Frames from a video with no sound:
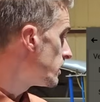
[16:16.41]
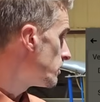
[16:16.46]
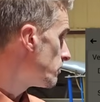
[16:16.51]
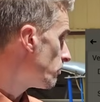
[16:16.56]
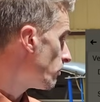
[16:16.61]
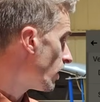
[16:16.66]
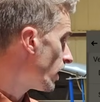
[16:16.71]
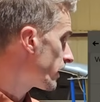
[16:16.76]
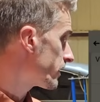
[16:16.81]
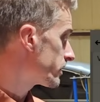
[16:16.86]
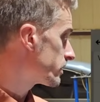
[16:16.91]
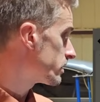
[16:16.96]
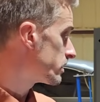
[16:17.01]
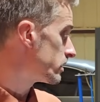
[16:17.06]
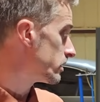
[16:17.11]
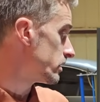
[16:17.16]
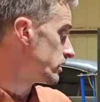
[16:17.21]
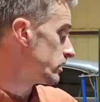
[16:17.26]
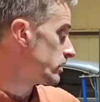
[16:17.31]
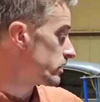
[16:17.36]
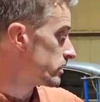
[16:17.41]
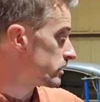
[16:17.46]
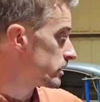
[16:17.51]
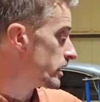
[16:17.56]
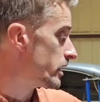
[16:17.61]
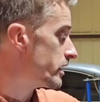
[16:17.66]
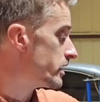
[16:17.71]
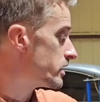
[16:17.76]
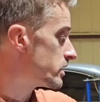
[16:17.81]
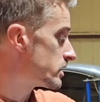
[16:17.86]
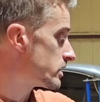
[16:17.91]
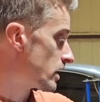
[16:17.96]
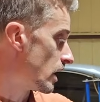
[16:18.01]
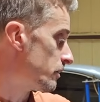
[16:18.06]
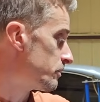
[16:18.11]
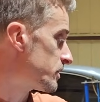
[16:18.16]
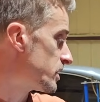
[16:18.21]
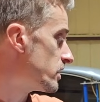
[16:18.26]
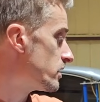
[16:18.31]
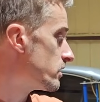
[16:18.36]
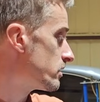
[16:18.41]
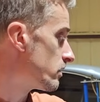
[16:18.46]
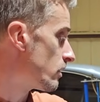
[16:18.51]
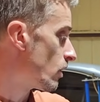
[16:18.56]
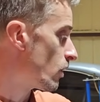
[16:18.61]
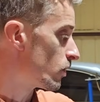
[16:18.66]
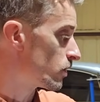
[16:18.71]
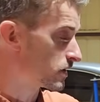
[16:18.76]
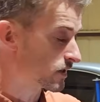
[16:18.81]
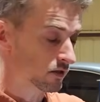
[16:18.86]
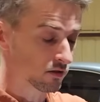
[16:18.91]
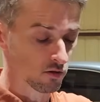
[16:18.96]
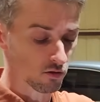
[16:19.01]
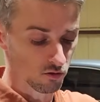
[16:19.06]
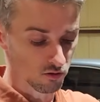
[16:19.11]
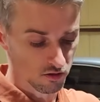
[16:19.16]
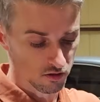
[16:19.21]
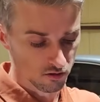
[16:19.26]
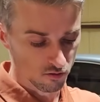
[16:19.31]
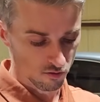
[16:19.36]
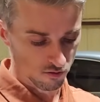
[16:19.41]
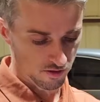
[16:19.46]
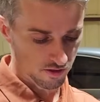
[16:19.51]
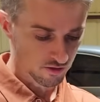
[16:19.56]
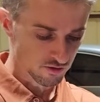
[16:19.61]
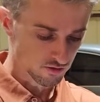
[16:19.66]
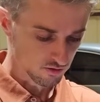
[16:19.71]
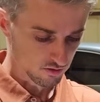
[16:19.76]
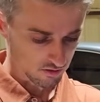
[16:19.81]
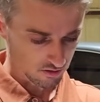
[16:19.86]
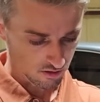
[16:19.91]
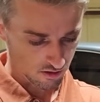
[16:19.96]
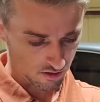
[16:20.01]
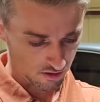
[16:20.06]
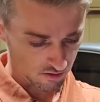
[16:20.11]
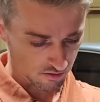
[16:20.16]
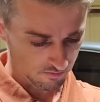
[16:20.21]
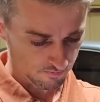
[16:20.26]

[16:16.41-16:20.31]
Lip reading: but there is something lost on the connections there.